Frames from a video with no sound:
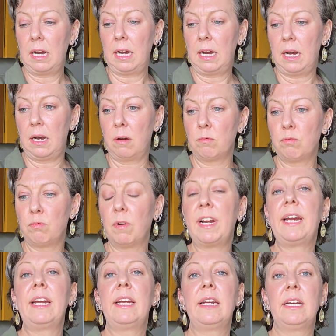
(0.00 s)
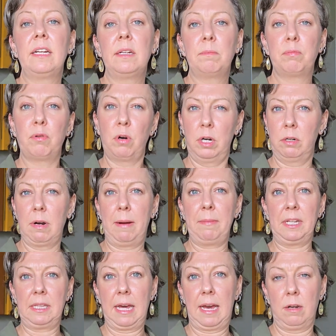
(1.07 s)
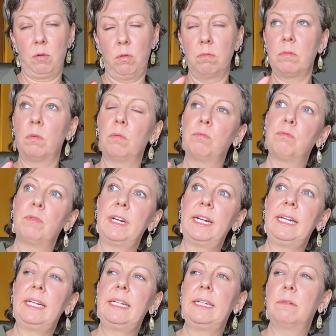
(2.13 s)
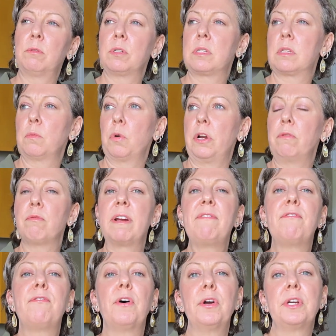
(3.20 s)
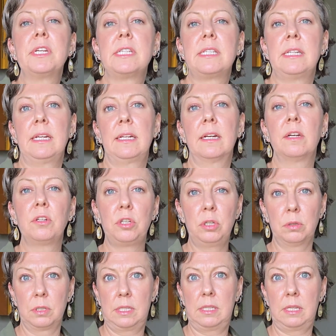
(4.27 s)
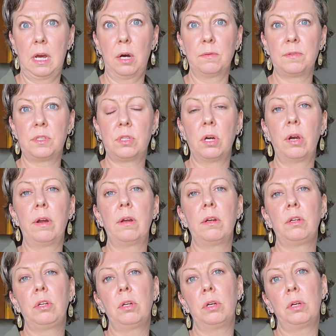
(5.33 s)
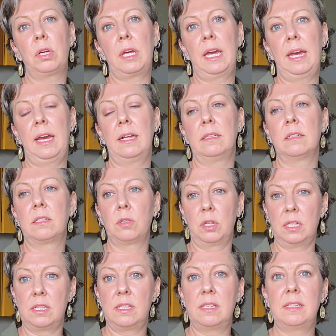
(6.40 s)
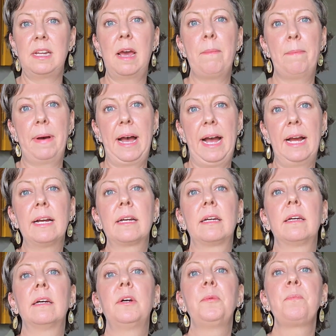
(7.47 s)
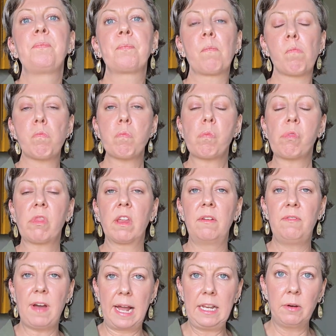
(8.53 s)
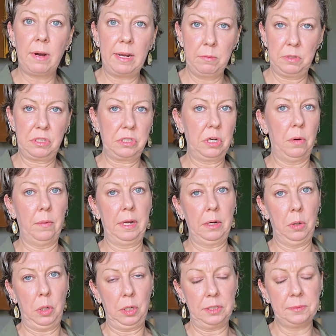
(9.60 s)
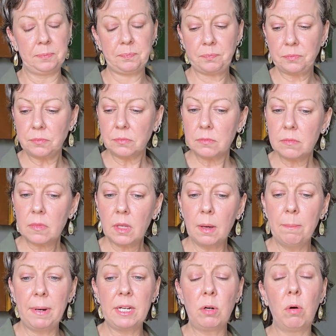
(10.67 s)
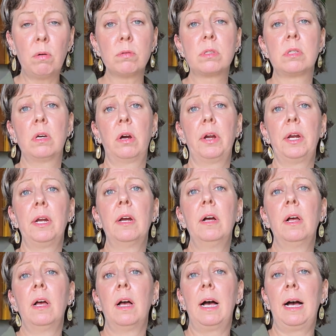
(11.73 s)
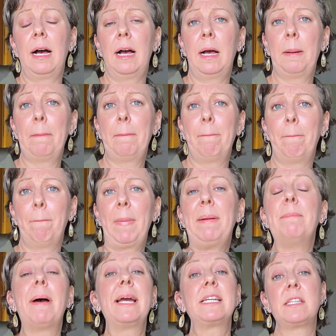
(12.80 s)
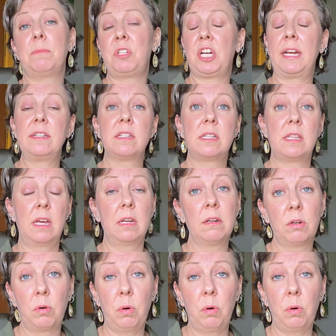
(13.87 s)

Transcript: reprogramming that or refocusing yourself, so you can sort of step back, evaluate what's going on, but also and make some changes then